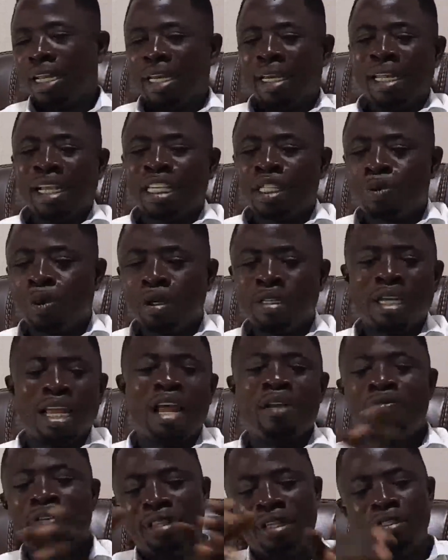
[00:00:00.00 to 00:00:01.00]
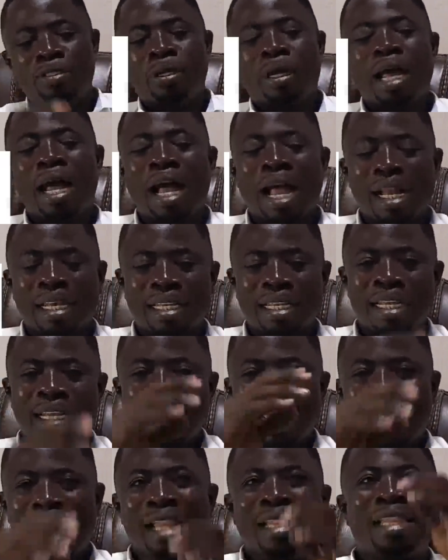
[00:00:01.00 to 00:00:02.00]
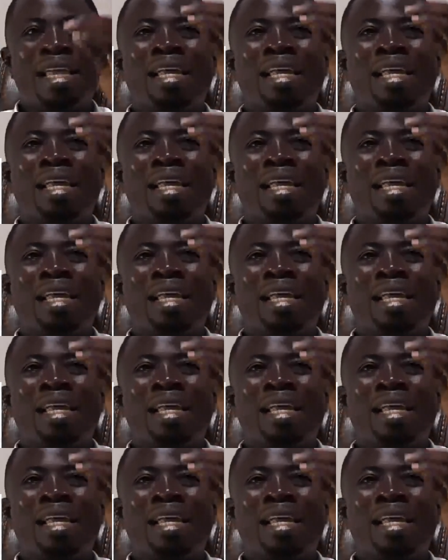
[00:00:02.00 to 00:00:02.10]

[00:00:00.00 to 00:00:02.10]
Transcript: they export everything to CAD and